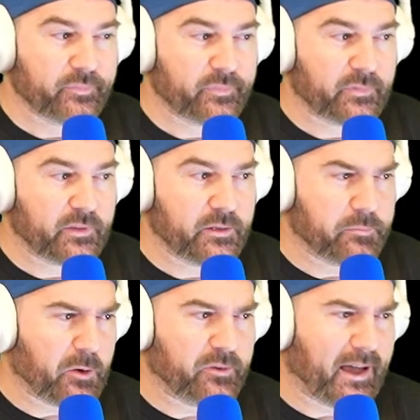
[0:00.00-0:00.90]

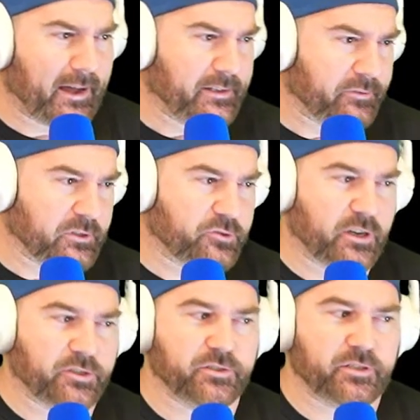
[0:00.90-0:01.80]
about 9 different
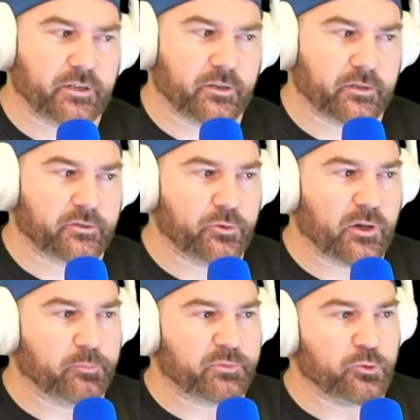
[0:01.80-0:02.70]
stretches here to
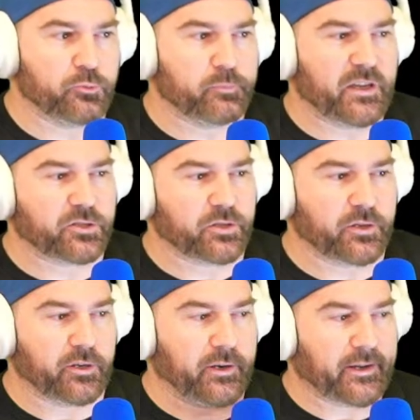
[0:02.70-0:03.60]
help you make sure
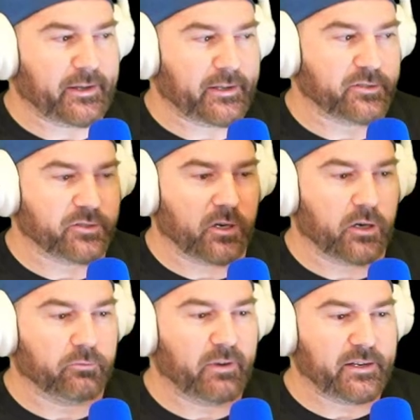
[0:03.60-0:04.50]
your hands are
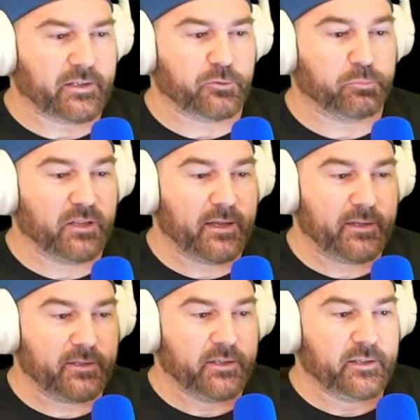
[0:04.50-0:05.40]
ready to play.
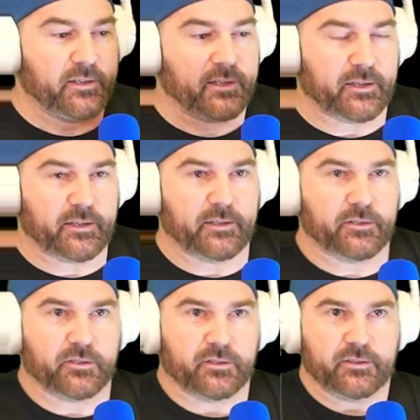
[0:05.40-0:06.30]
And
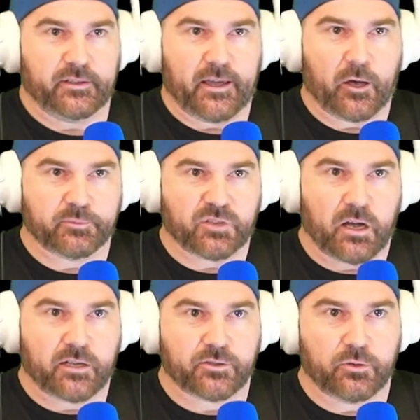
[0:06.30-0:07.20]
it helps
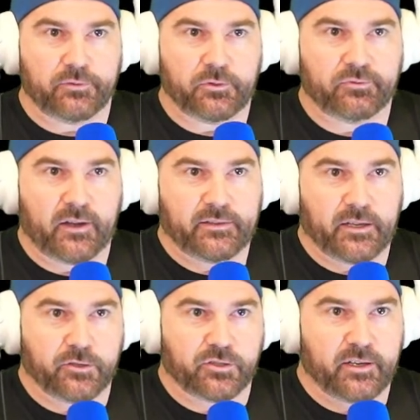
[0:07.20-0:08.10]
also if you find that you're
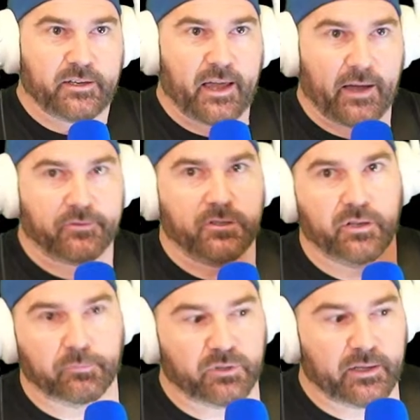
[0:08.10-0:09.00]
tight after you're done
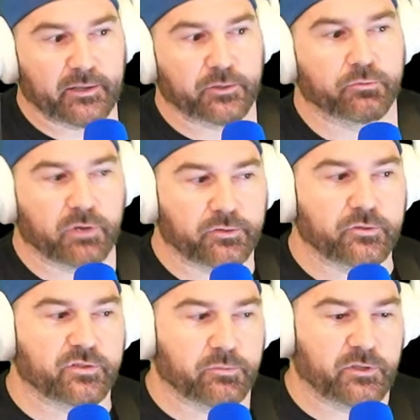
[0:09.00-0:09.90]
playing to run through
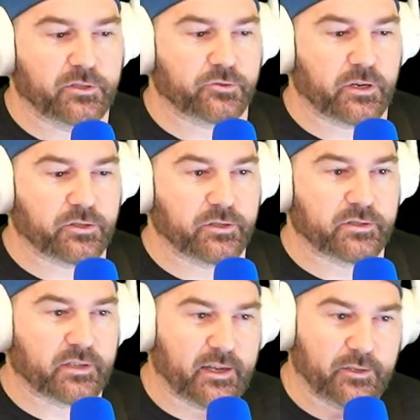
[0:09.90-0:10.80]
some of these stretches.
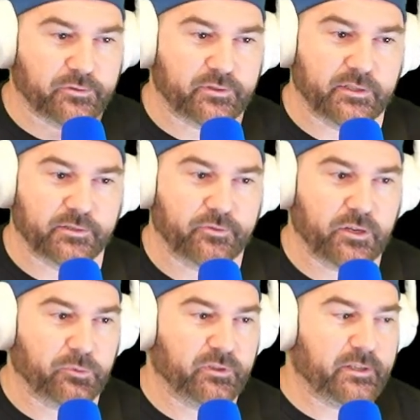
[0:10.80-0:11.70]
I use these
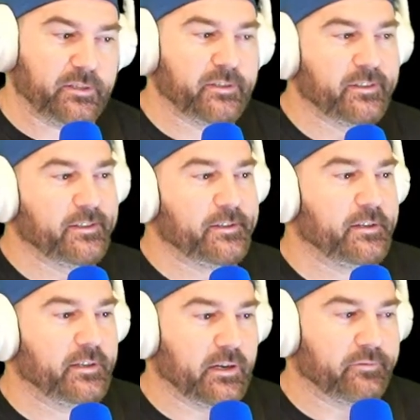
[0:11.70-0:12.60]
frequently,
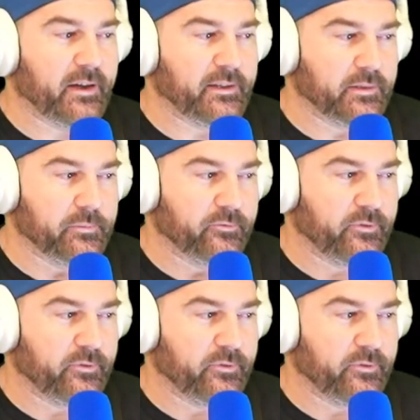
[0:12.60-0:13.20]
and I find them very,